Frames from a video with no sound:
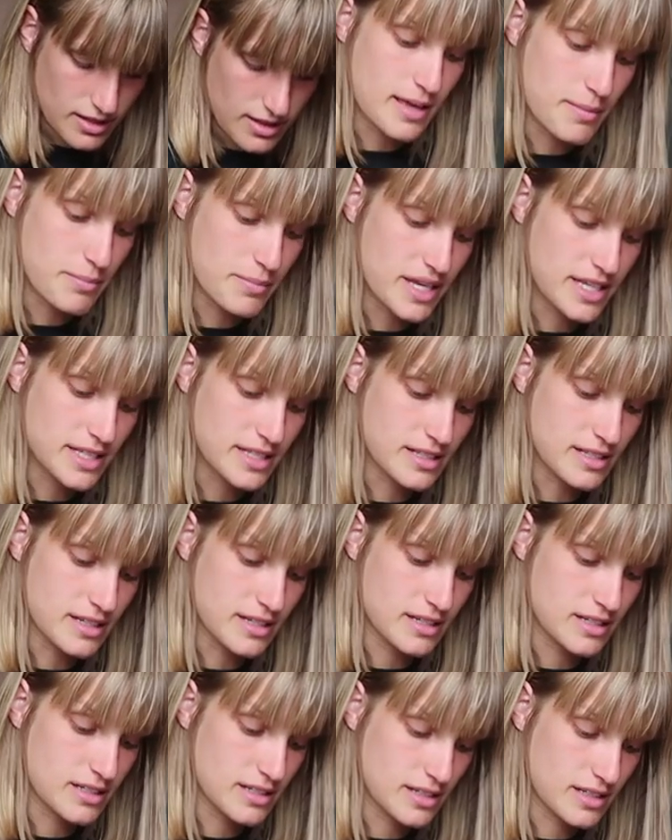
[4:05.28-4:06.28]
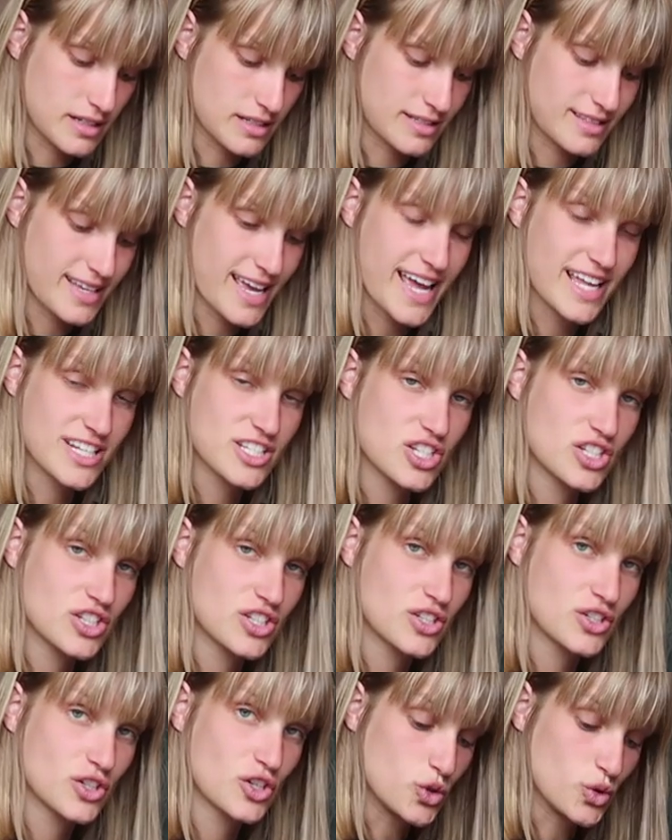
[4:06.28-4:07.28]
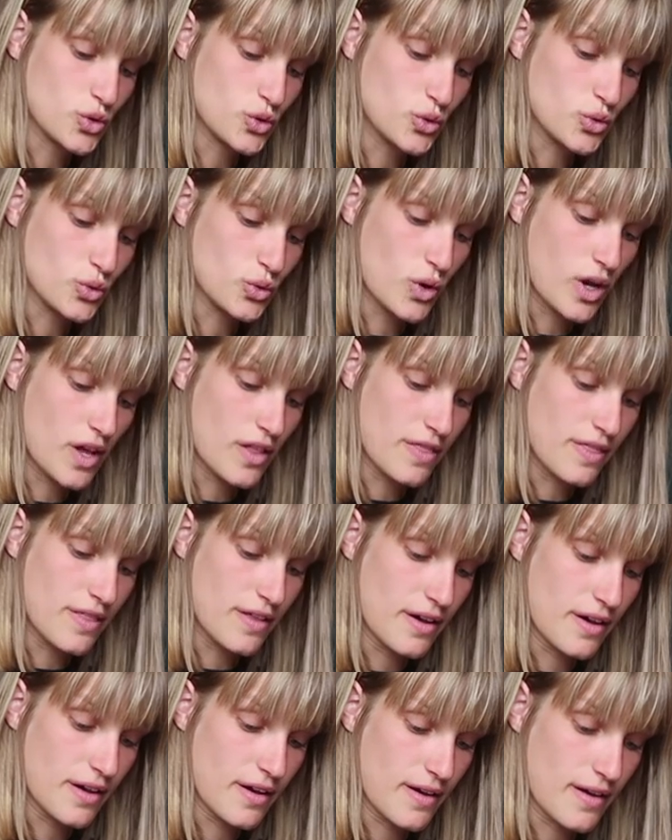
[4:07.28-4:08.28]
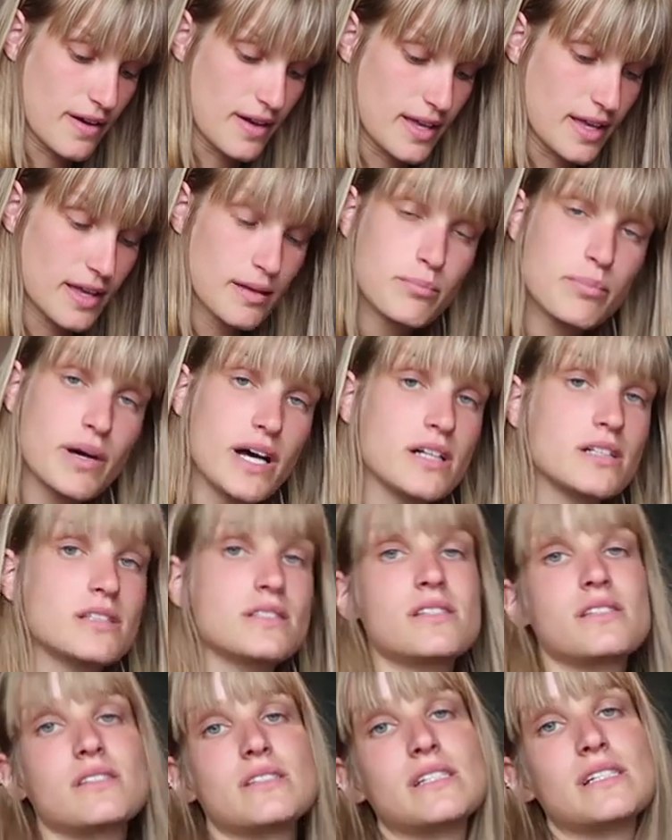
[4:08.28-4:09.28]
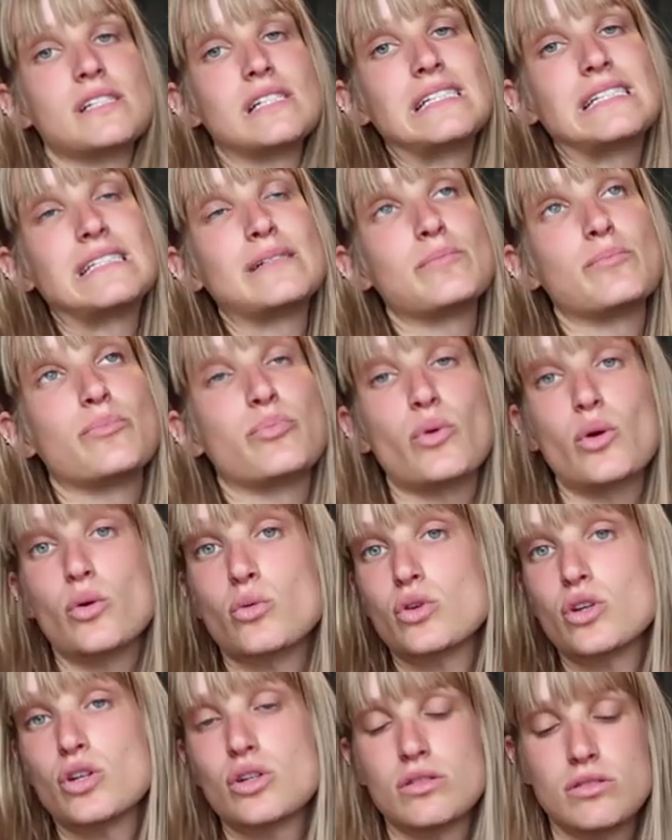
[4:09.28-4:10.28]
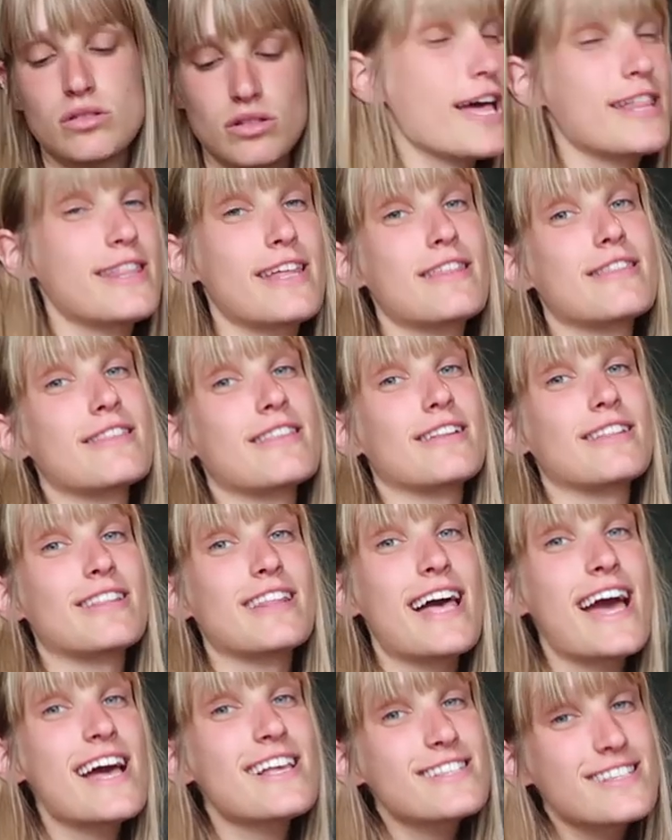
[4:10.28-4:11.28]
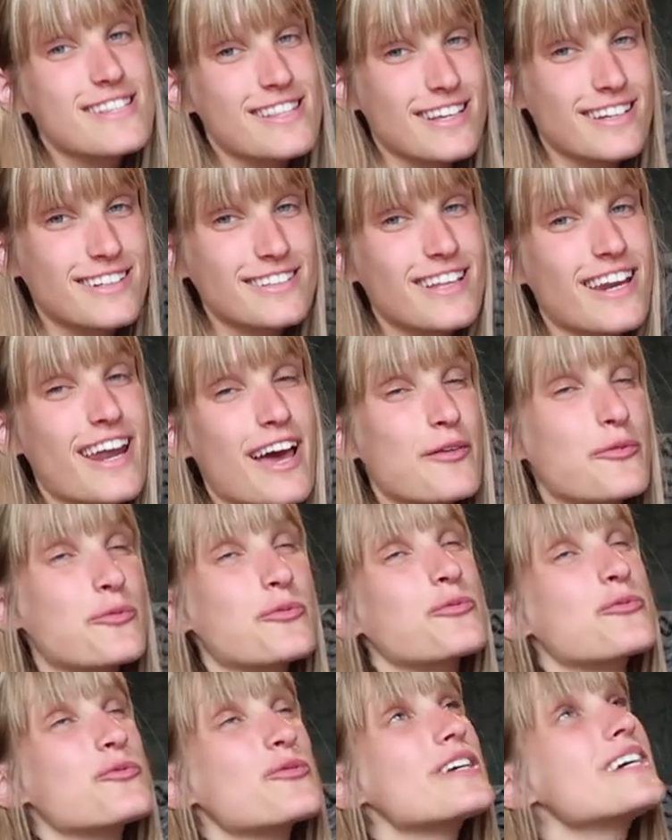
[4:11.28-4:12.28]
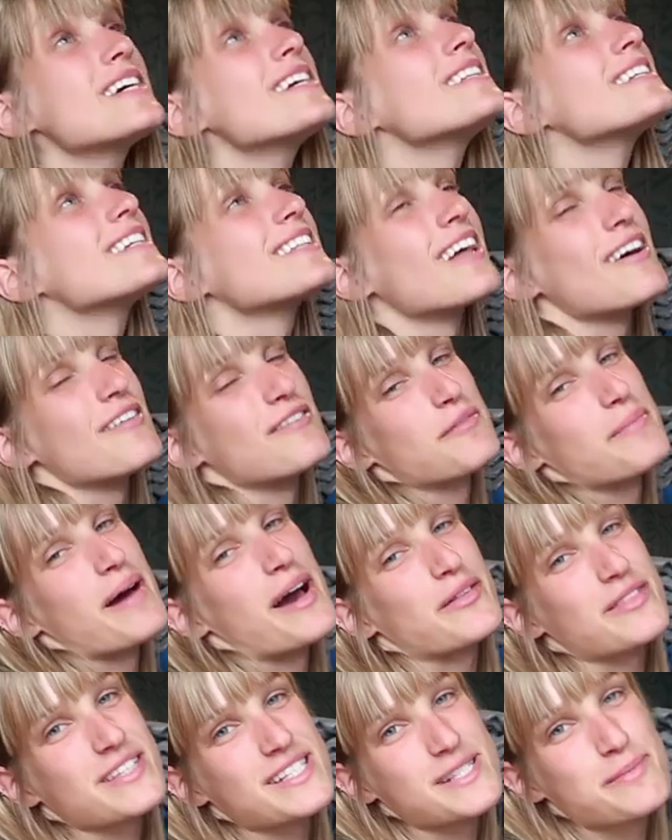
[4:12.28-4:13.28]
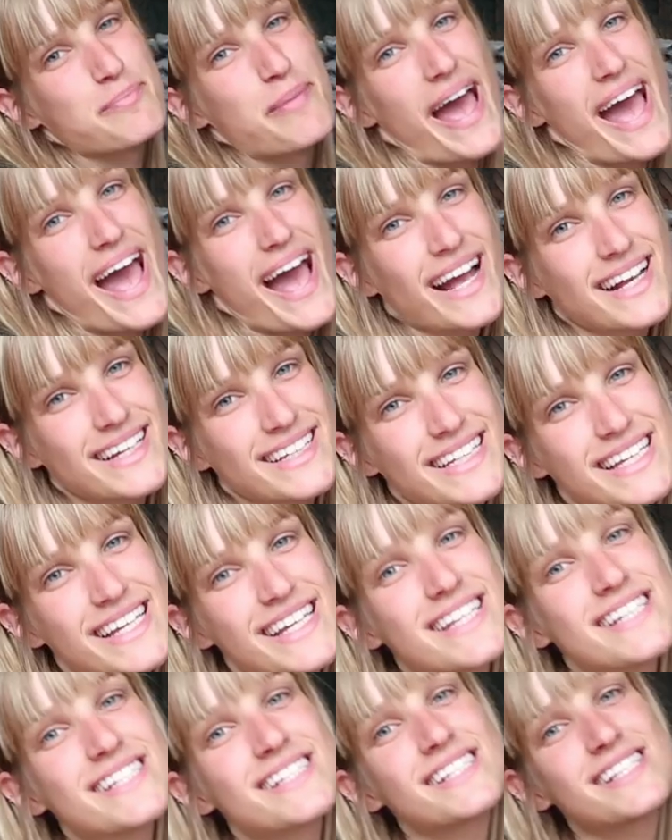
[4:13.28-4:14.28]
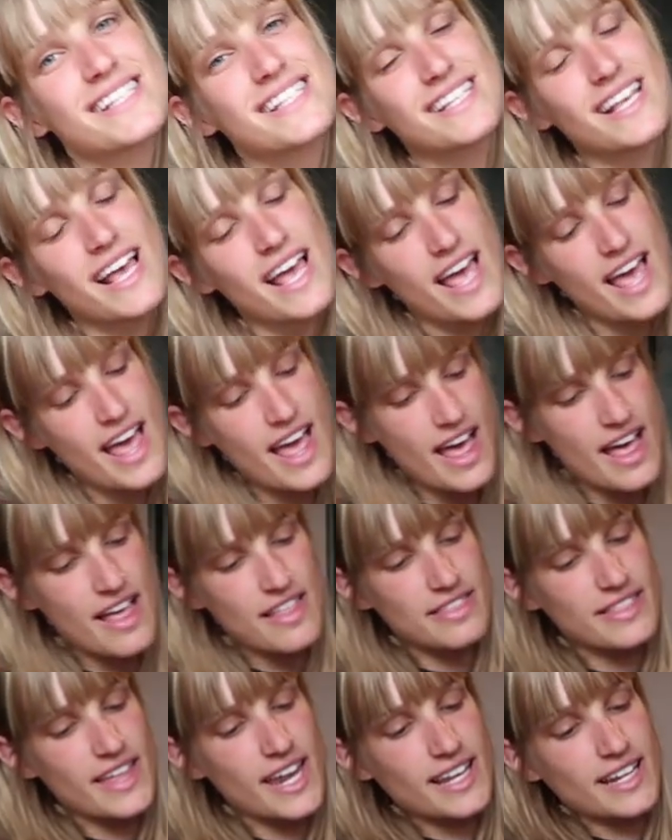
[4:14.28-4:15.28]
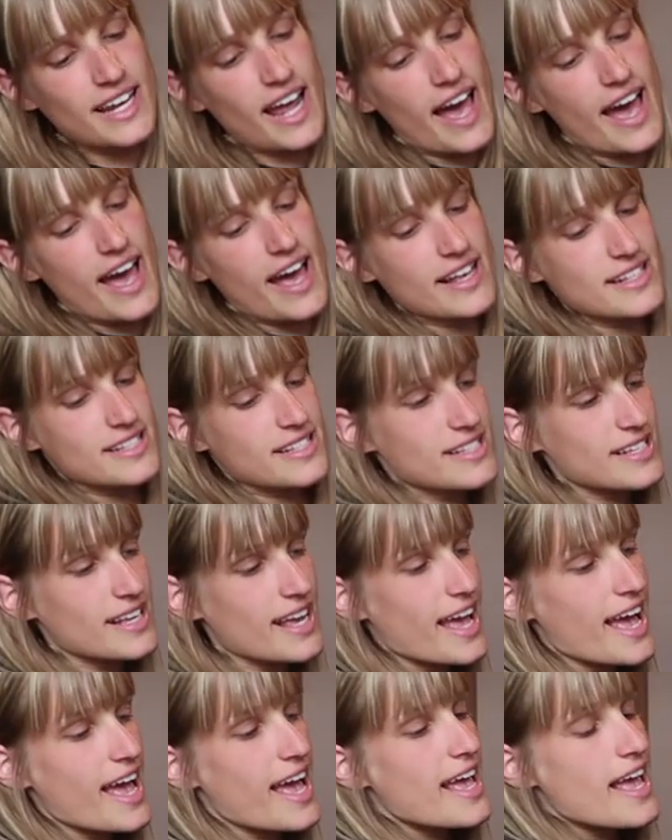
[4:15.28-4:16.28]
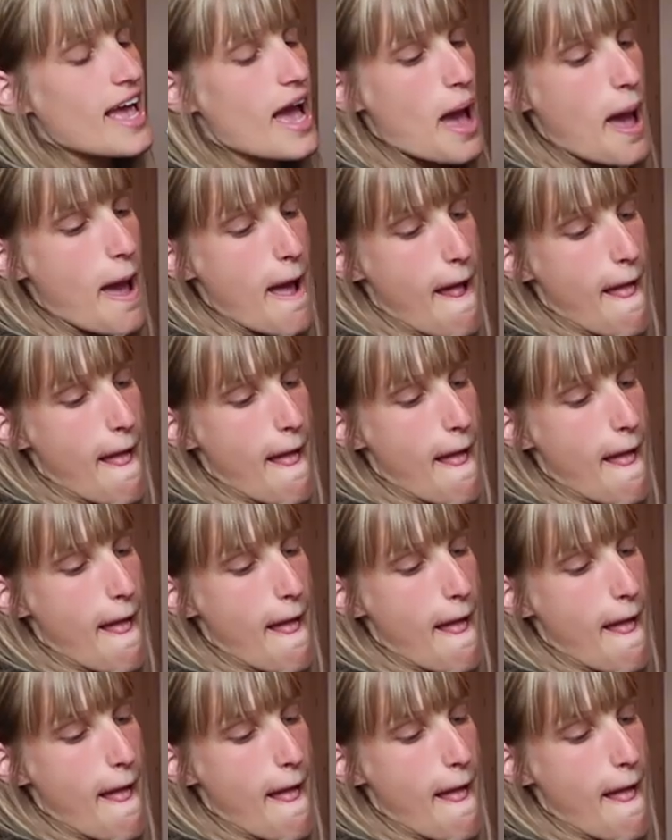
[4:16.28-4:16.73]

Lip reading: that makes it attached to the hip belt broke. And then the last thing that I really love about this pack is that it has a